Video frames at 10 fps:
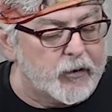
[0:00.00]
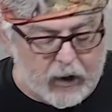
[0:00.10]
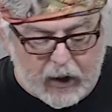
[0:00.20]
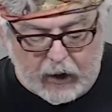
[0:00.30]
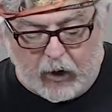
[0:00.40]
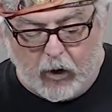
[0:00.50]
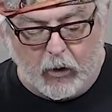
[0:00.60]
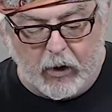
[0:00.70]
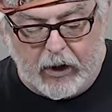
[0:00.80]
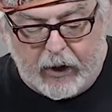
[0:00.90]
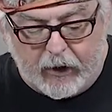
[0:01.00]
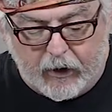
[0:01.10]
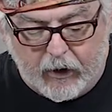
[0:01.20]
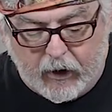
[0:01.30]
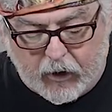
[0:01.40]
yellow
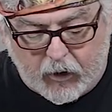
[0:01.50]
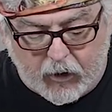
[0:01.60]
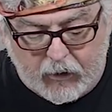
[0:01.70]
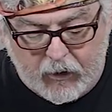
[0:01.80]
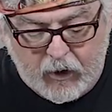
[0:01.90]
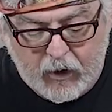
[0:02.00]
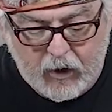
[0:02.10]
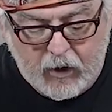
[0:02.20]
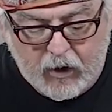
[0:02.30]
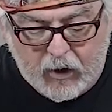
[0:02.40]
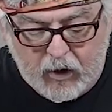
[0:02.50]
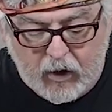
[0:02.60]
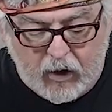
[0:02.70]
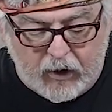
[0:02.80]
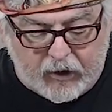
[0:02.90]
and
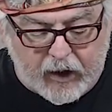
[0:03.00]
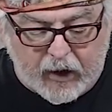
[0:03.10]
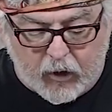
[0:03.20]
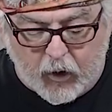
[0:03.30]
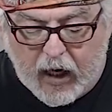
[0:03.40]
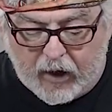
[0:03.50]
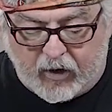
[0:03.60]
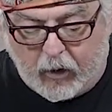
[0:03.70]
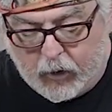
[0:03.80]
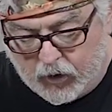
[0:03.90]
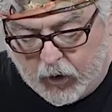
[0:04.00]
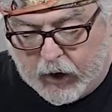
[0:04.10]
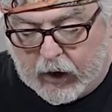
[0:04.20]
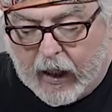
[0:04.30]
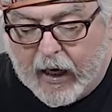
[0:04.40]
dead grass I was
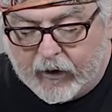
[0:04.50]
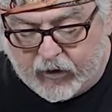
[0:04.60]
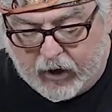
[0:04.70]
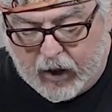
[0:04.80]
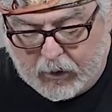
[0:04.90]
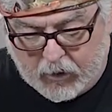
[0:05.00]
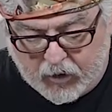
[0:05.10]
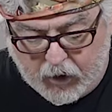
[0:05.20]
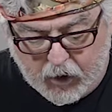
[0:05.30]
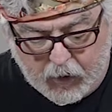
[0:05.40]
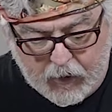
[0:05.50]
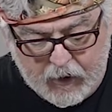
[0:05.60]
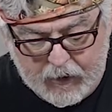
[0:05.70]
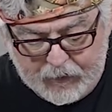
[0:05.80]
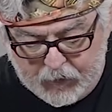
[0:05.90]
doing last time. So
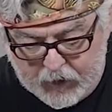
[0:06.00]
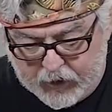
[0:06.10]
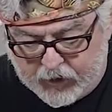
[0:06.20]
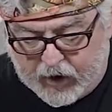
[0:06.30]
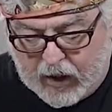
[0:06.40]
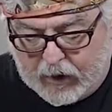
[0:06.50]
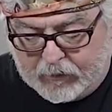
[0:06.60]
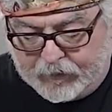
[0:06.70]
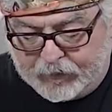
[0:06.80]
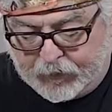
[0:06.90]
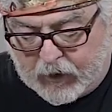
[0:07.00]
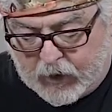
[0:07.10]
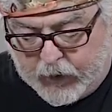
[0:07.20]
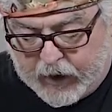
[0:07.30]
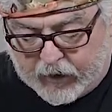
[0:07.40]
this time
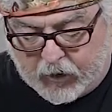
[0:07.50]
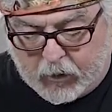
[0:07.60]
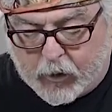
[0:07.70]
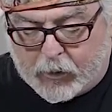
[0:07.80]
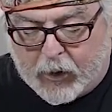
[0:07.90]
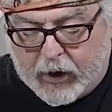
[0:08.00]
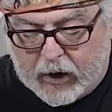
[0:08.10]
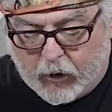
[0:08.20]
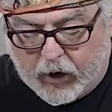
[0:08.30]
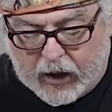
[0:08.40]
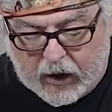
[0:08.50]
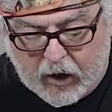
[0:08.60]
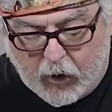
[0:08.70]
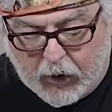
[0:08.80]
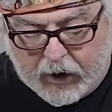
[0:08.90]
we got some spring green
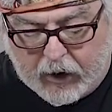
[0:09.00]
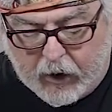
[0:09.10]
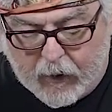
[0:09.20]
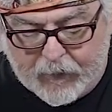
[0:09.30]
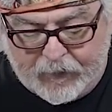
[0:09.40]
going here.